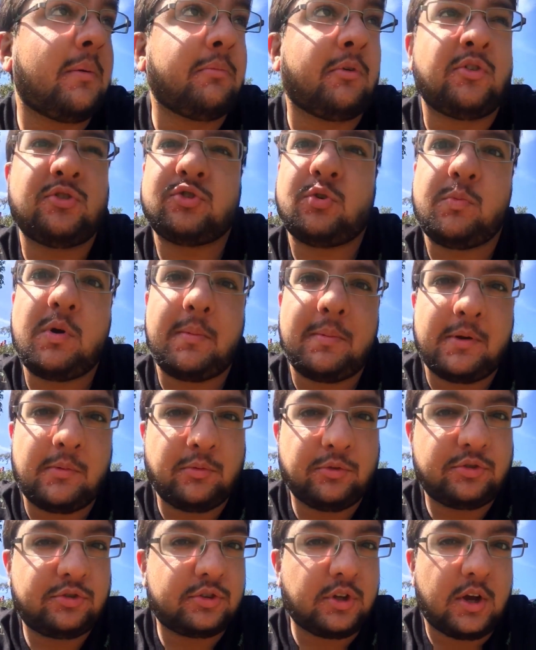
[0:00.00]
I'm not sure Welbeck
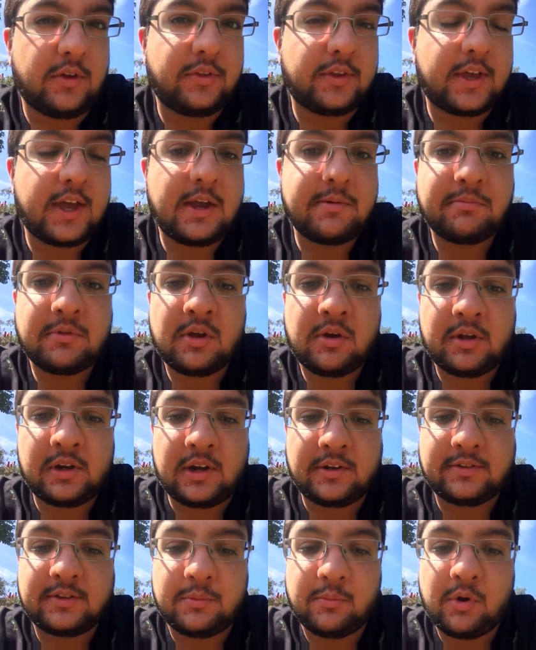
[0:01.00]
will start the game though. I'd
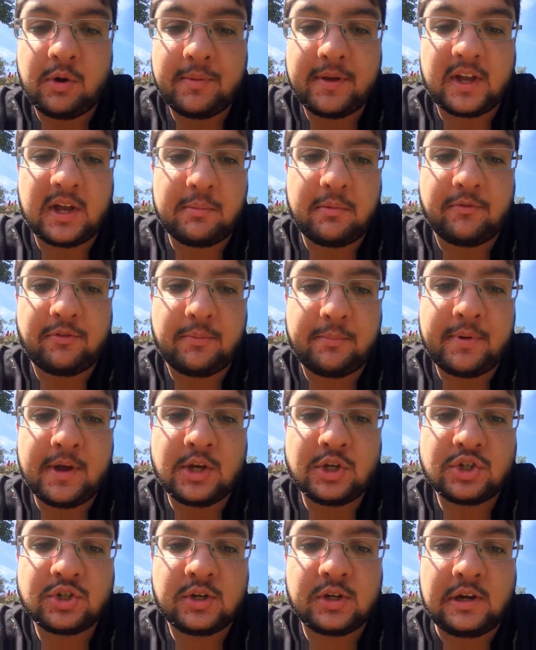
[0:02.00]
like to see Welbeck come off the
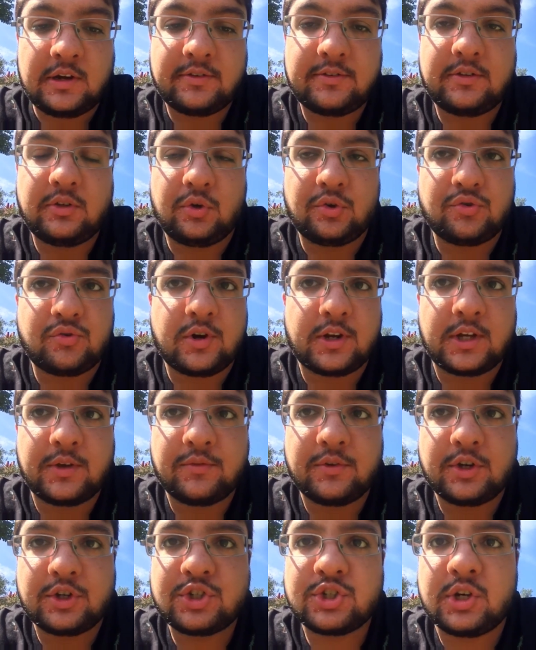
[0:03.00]
bench. I'd like to see Andre
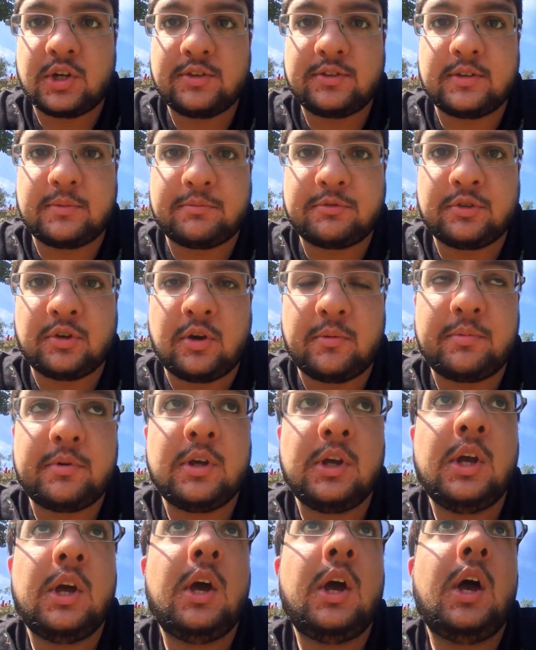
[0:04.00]
given a chance up top.
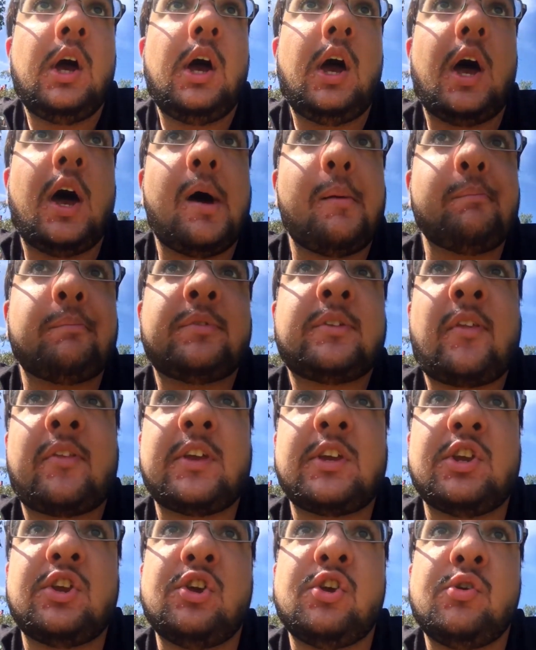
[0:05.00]

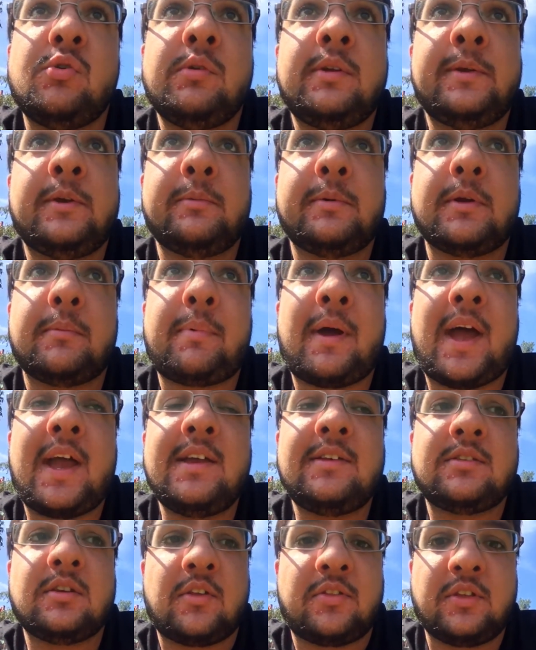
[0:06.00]
Something new, a little bit of
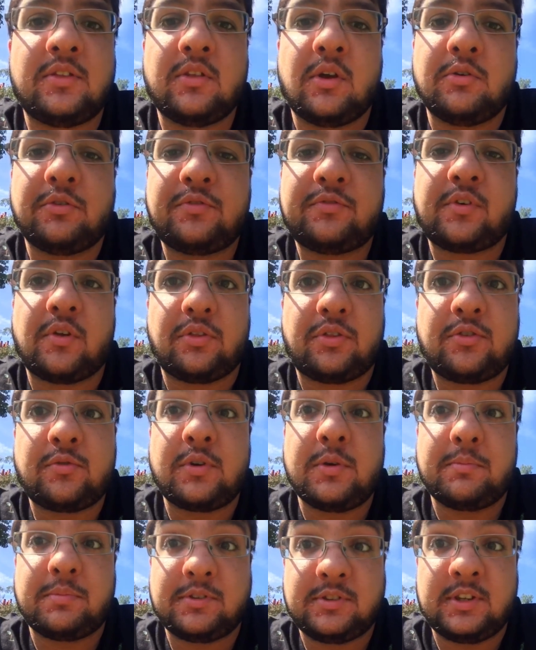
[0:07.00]
pace, and I think those front
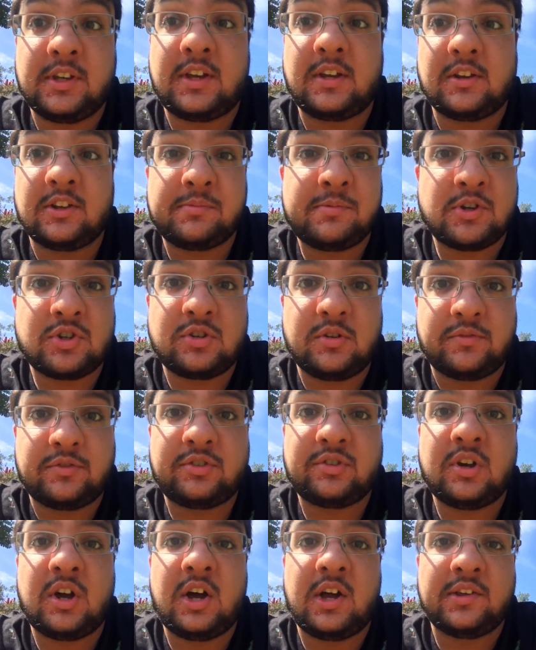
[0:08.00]
three in particular, especially if
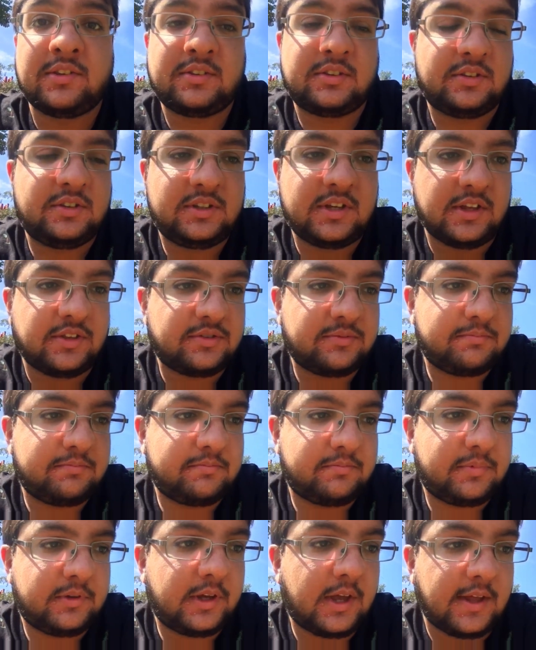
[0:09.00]
Sarr
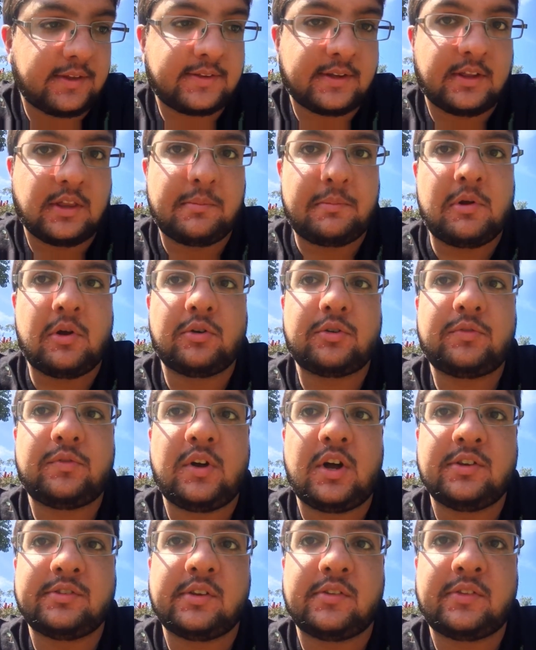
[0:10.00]
gets out the blocks
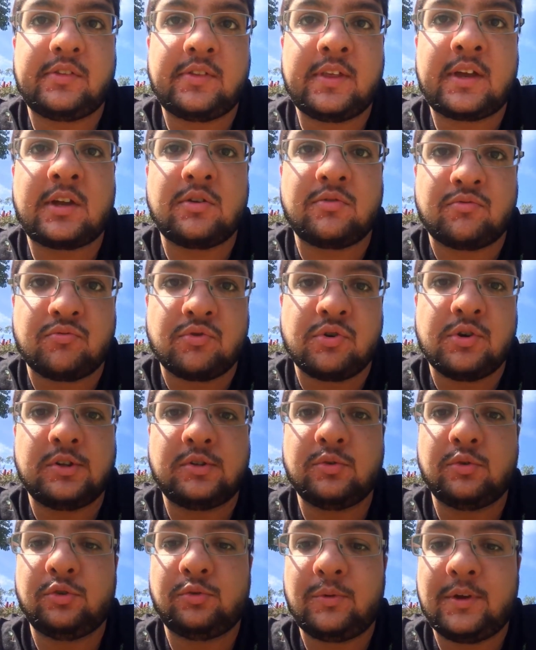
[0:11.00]
fast, I think that could really
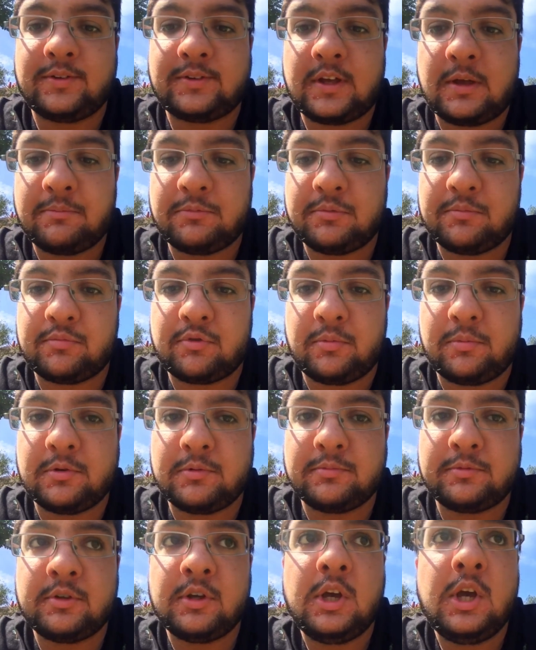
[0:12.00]
cause West Ham some
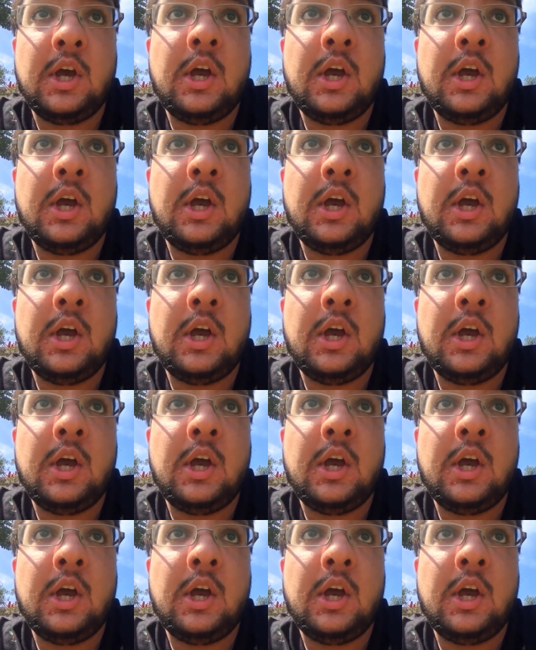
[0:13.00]
problems.